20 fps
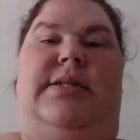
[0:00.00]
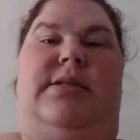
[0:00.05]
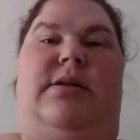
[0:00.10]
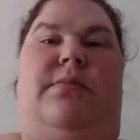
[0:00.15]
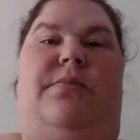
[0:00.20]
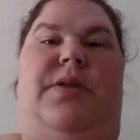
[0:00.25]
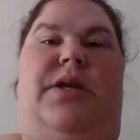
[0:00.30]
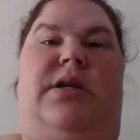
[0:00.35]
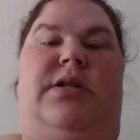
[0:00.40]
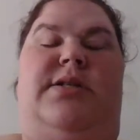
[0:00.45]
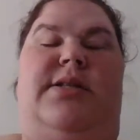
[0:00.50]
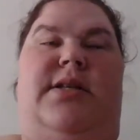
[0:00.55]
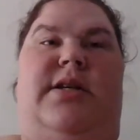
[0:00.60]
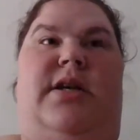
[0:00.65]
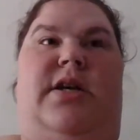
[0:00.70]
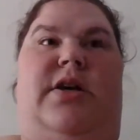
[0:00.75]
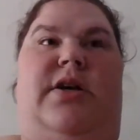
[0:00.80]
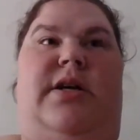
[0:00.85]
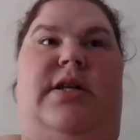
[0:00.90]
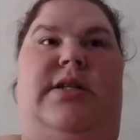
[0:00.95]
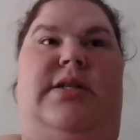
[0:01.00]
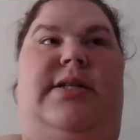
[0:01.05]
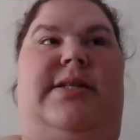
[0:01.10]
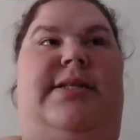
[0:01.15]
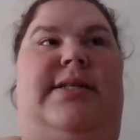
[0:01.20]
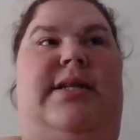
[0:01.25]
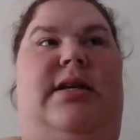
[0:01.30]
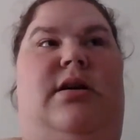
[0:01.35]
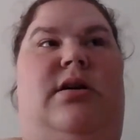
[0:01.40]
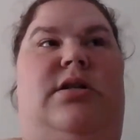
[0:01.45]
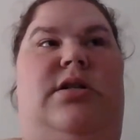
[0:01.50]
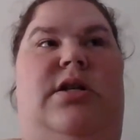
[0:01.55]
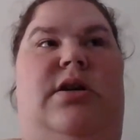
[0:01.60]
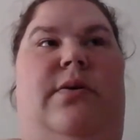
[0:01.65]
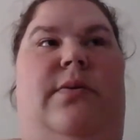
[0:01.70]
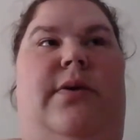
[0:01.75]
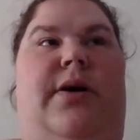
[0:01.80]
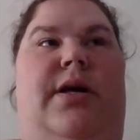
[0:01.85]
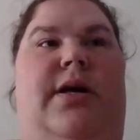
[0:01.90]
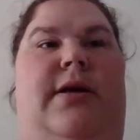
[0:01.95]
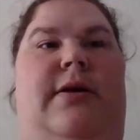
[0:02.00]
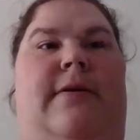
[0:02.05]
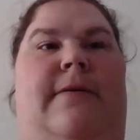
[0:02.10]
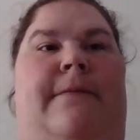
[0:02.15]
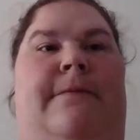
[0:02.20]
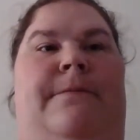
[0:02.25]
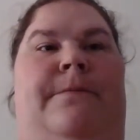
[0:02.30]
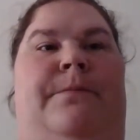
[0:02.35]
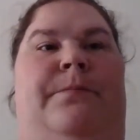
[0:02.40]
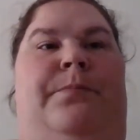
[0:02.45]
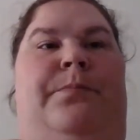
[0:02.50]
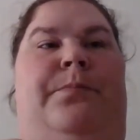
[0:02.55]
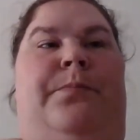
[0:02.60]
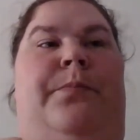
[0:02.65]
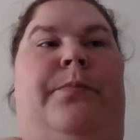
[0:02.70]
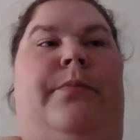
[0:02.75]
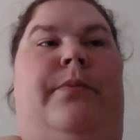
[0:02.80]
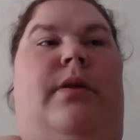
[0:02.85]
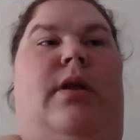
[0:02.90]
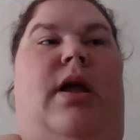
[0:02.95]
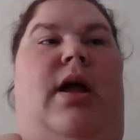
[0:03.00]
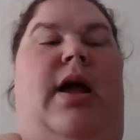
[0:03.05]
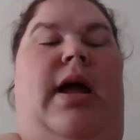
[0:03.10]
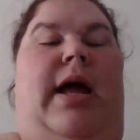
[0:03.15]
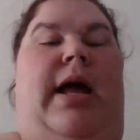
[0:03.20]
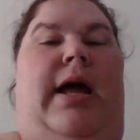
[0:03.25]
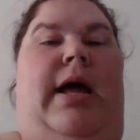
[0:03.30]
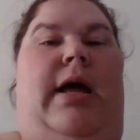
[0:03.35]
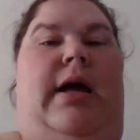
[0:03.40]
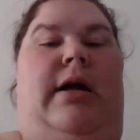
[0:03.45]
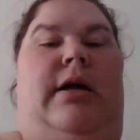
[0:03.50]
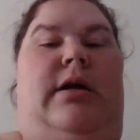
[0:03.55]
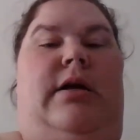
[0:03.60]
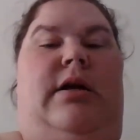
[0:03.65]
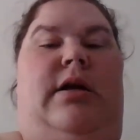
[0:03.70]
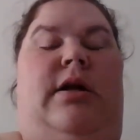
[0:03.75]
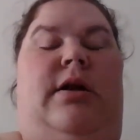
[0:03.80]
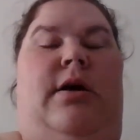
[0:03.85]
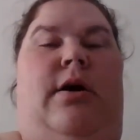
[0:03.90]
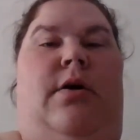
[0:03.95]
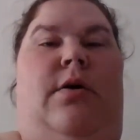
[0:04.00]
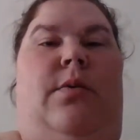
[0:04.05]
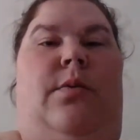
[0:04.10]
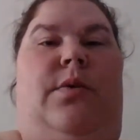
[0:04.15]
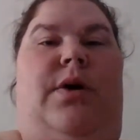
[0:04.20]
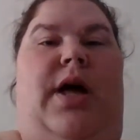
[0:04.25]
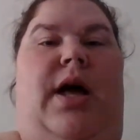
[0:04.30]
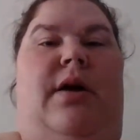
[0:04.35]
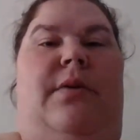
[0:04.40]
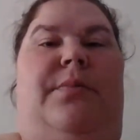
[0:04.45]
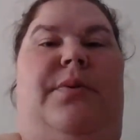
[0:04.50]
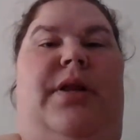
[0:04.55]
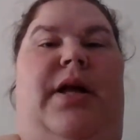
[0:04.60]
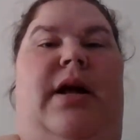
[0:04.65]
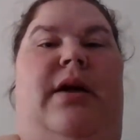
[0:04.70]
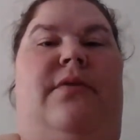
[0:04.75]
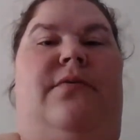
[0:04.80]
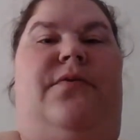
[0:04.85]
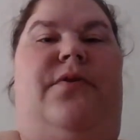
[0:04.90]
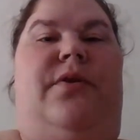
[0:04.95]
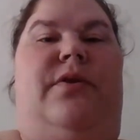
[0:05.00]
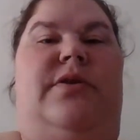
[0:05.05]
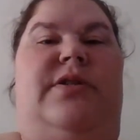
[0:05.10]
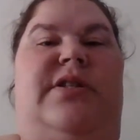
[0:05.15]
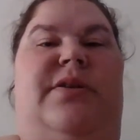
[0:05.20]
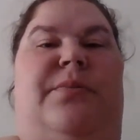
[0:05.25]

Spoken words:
something so that you can stick to it and, kind of plan for those